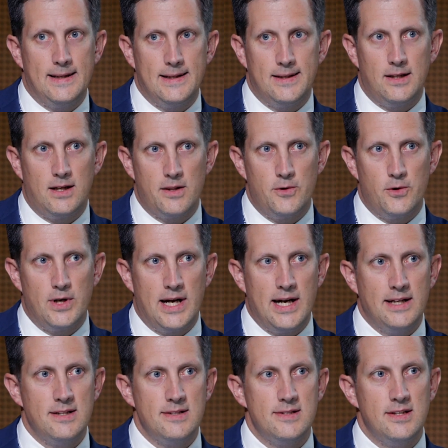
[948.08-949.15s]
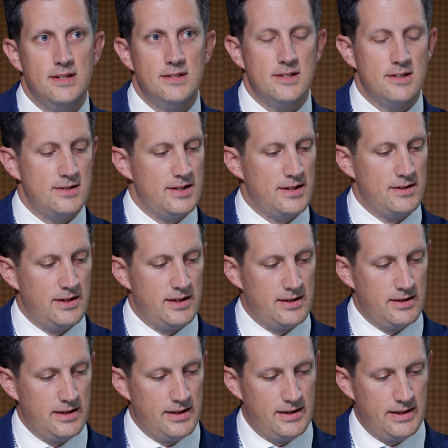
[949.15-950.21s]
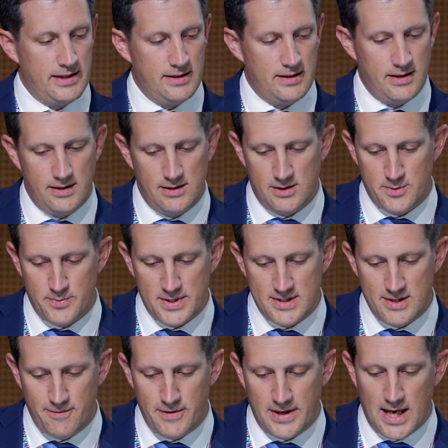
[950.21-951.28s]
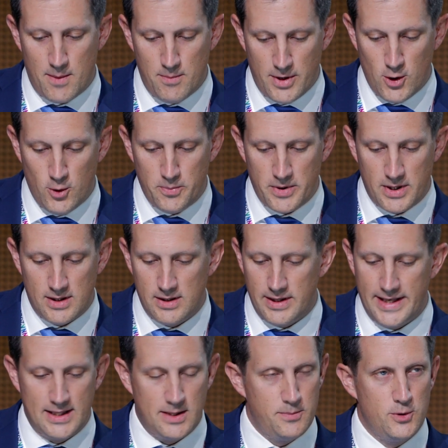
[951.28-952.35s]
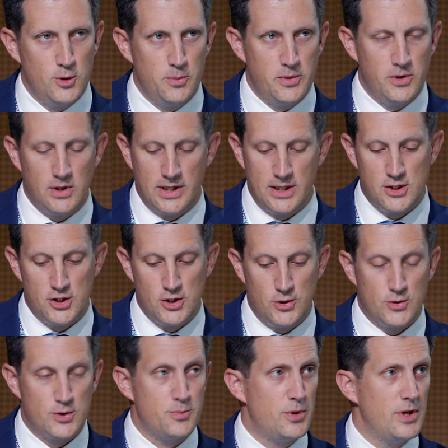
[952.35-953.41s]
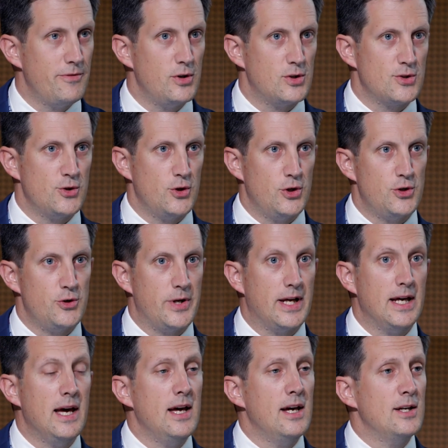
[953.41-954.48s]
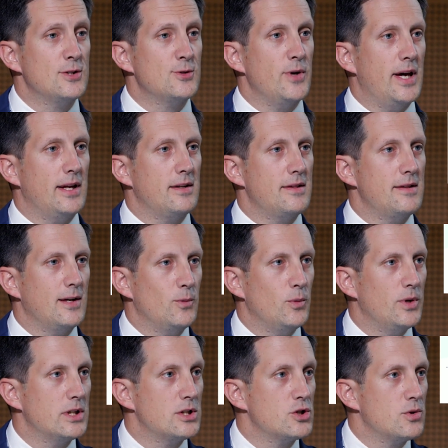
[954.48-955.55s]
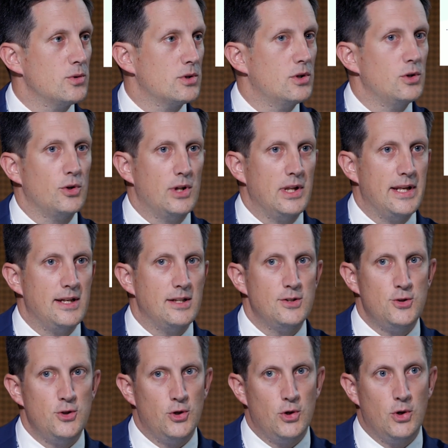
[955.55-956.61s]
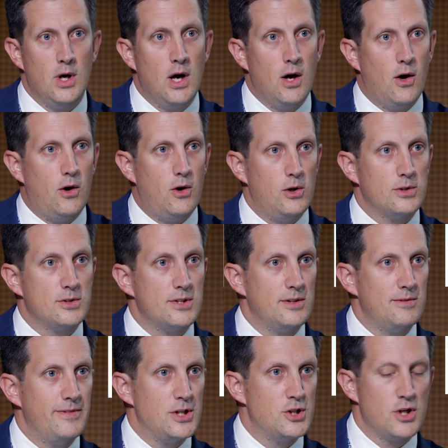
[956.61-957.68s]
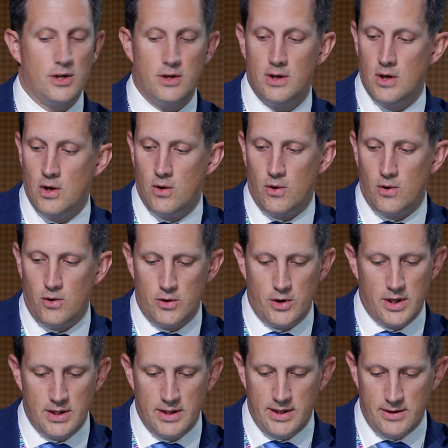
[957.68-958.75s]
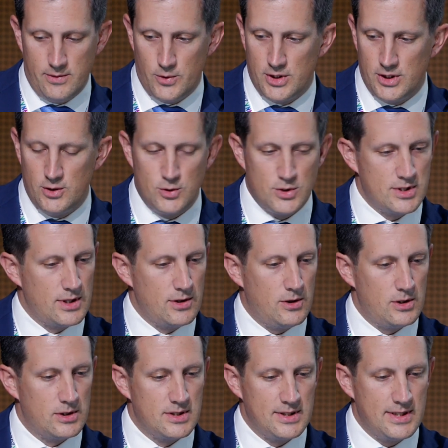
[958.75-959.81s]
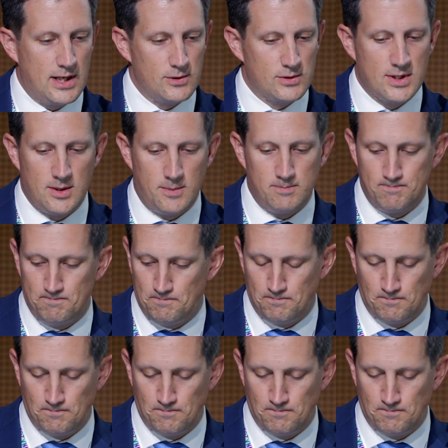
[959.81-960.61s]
other eye diseases in specific amblyopia, any pupil issues, previous surgery, so anything which could lead to altered vision or a reduced and altered outcome.